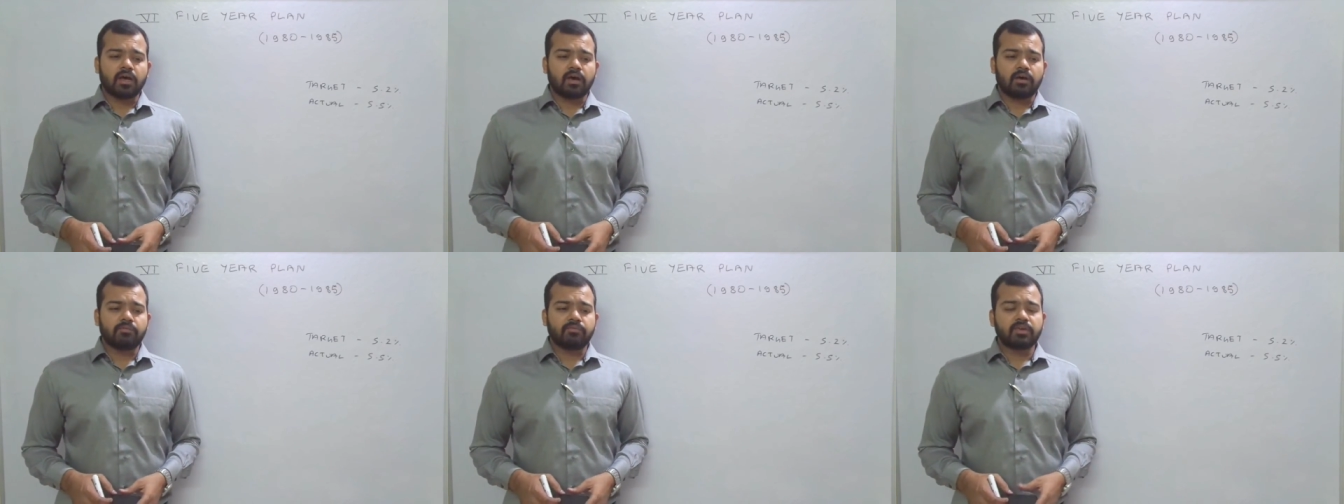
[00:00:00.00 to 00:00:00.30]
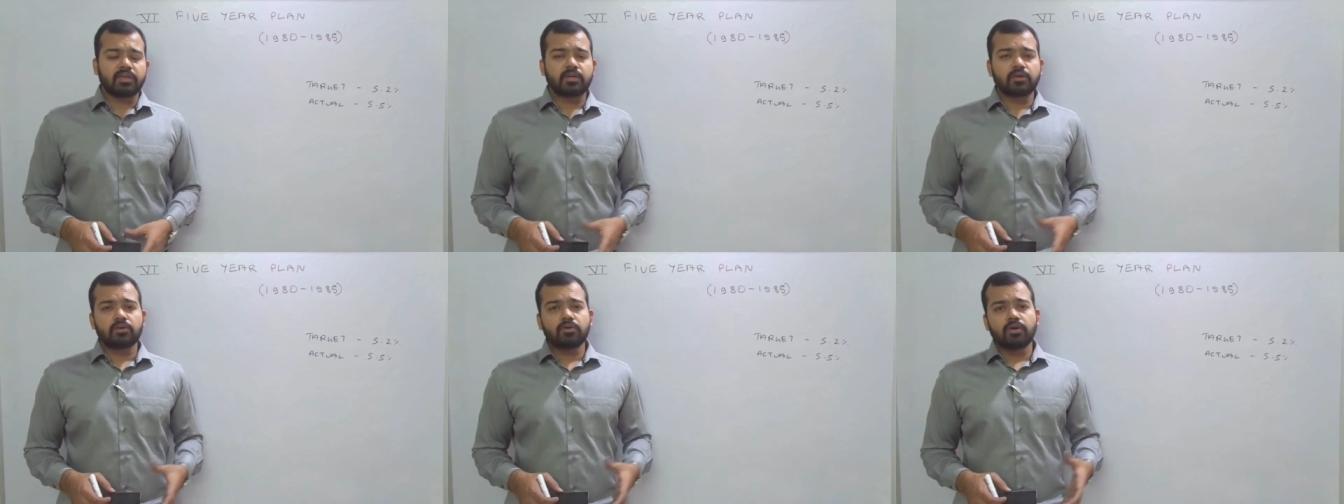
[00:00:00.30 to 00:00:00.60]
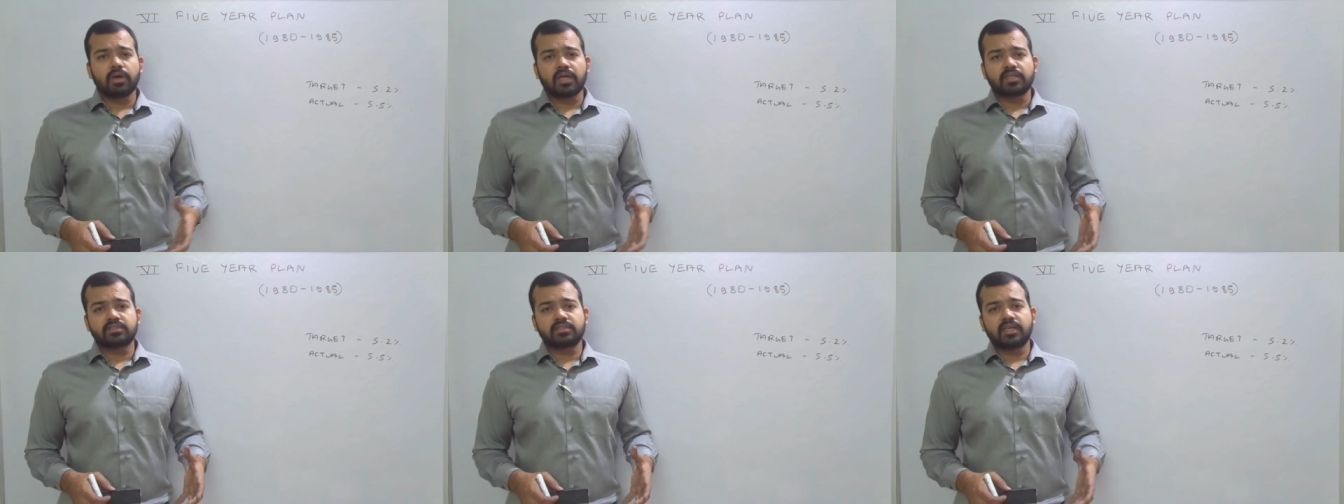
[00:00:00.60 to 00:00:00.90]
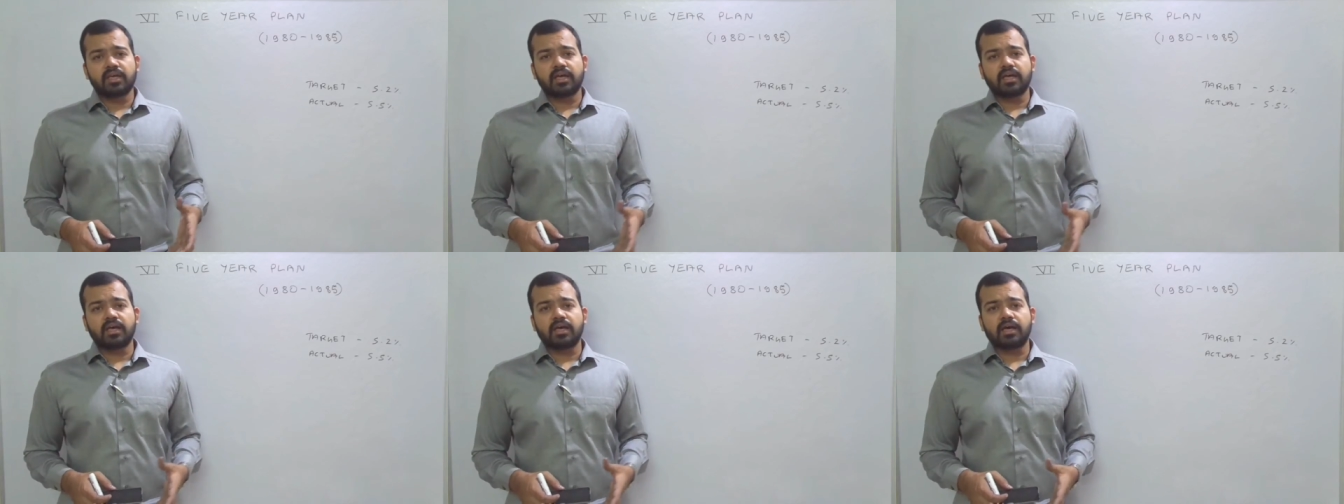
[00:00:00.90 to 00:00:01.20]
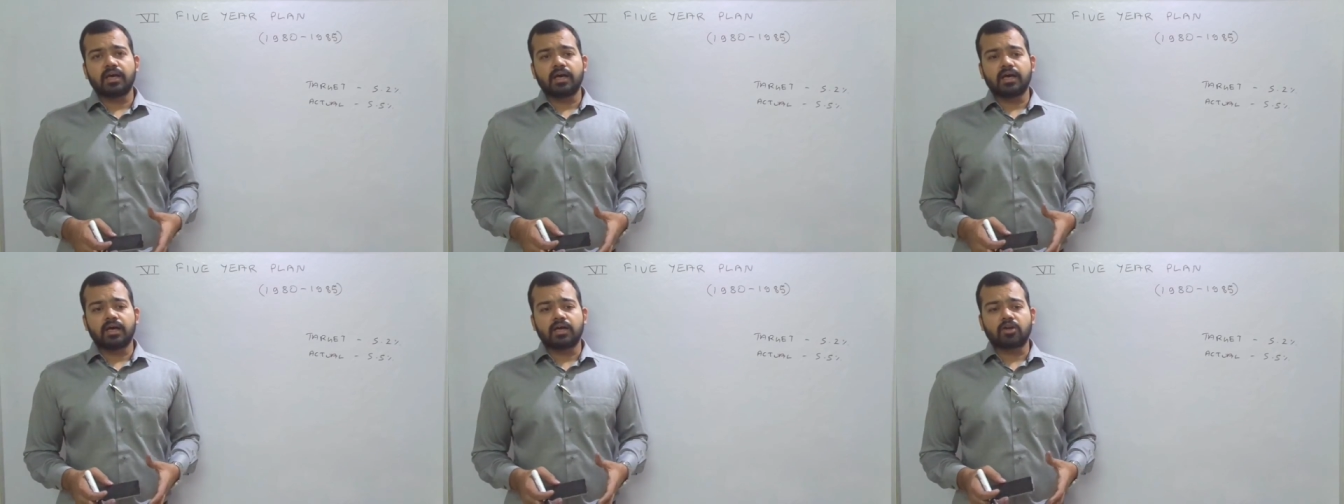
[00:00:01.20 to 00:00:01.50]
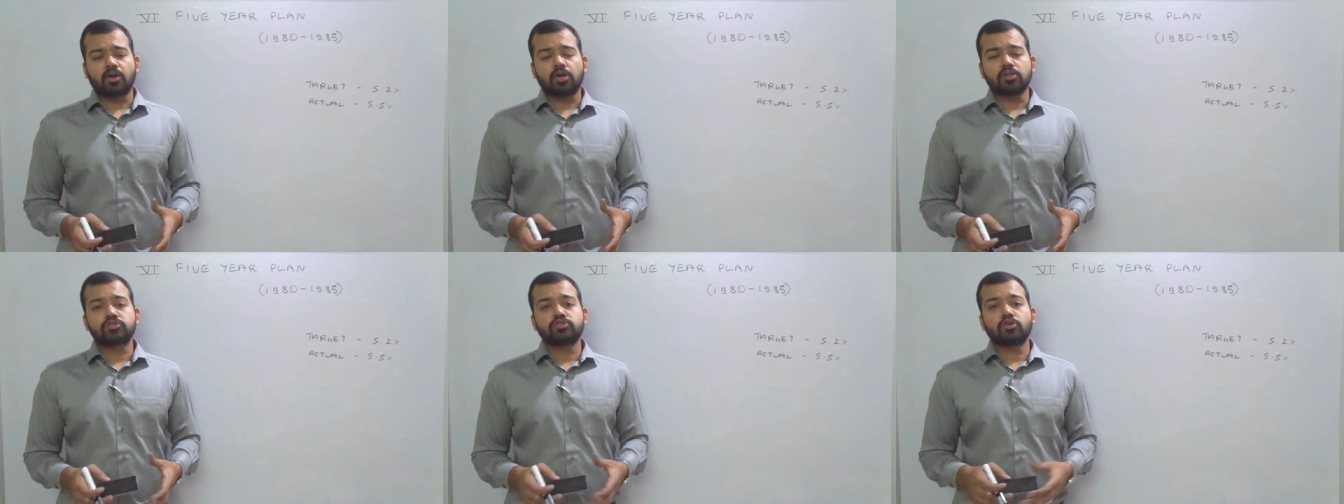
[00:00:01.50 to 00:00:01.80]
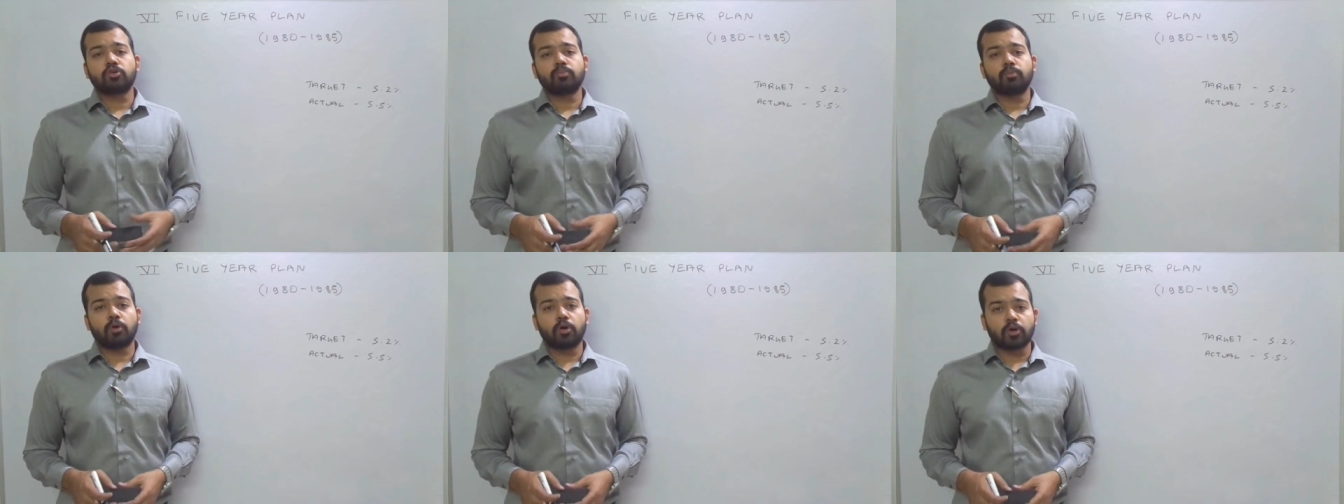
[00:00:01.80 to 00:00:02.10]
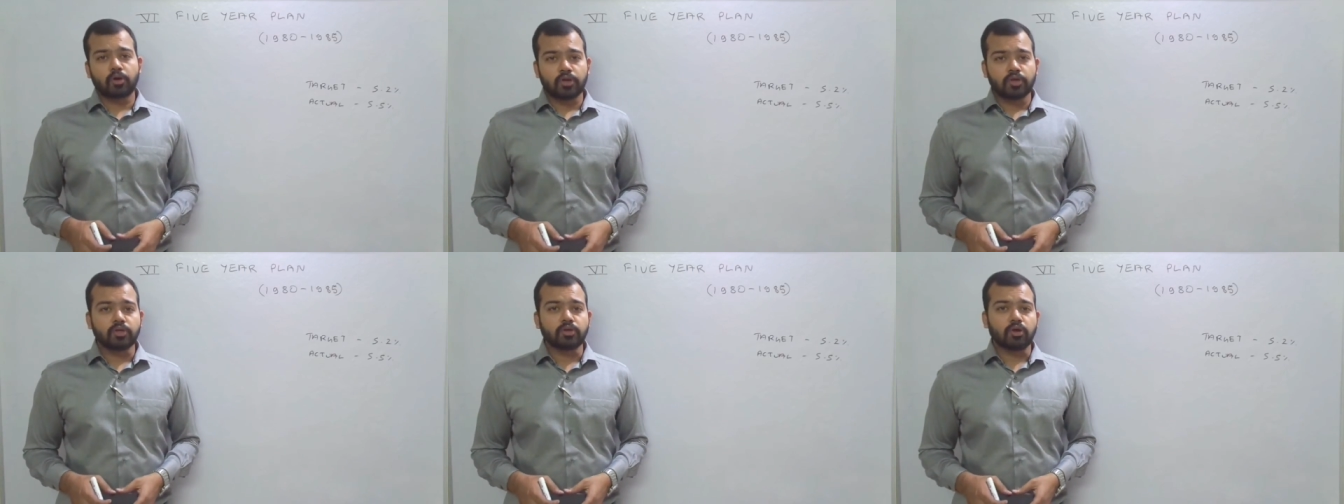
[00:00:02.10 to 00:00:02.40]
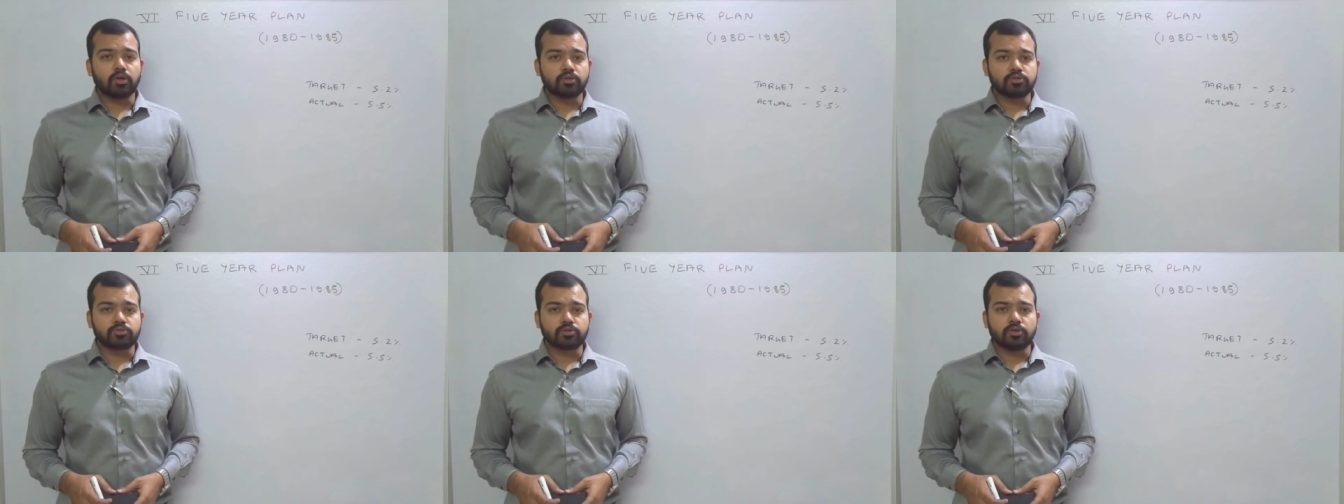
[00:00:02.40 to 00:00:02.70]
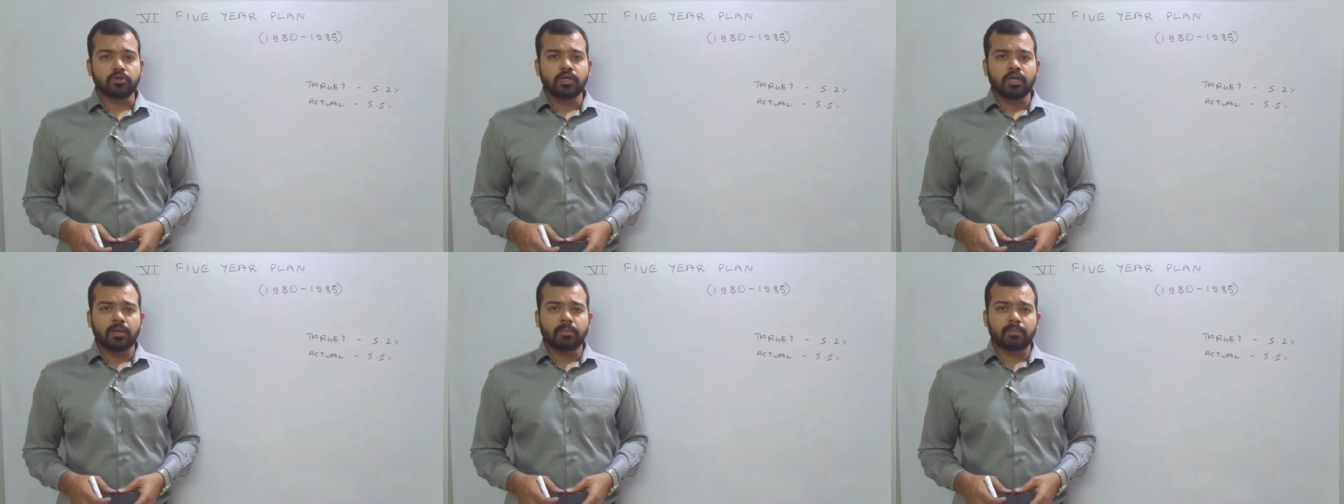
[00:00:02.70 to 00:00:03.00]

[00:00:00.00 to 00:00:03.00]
we grew at the cost of borrowing also,